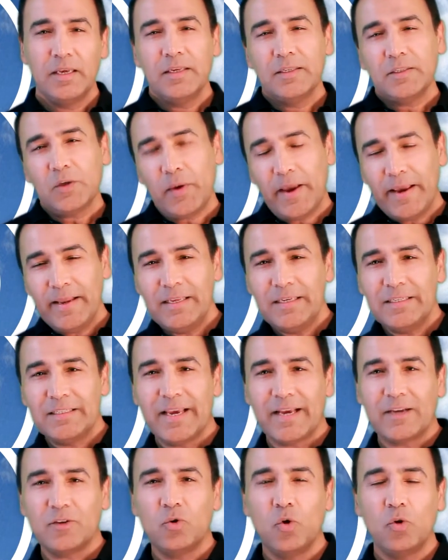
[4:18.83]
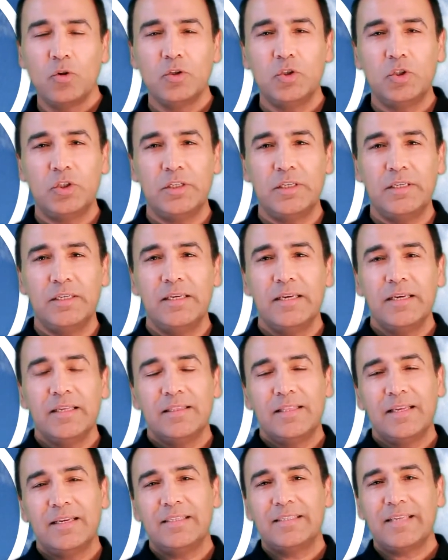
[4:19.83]
So any technology
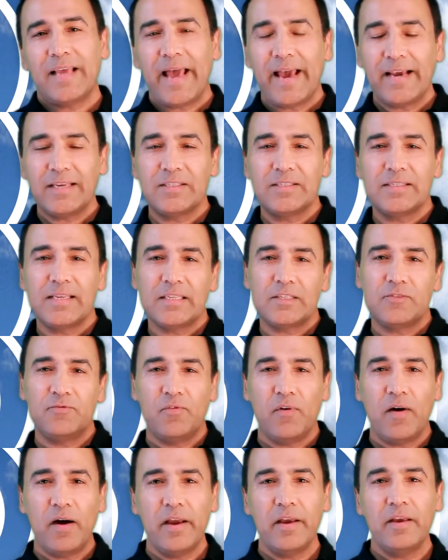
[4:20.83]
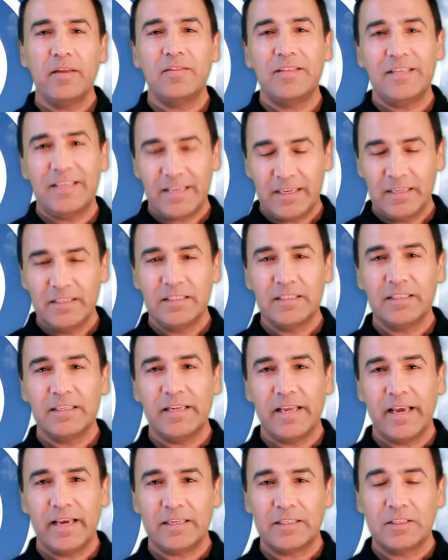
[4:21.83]
that is accessed via the
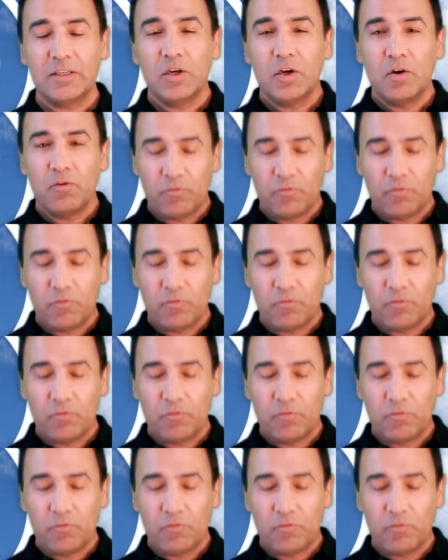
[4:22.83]
internet